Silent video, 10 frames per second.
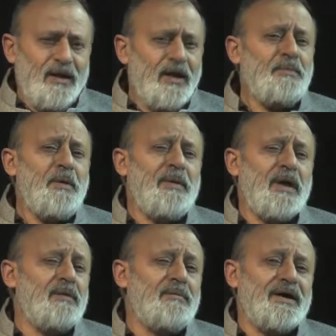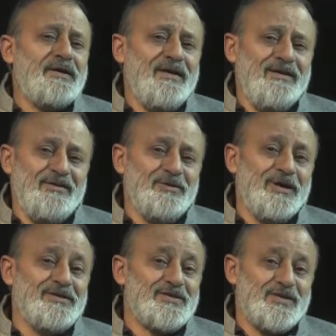Let me begin by telling you
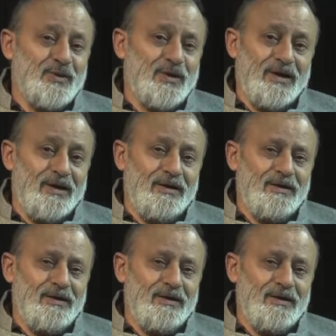a story.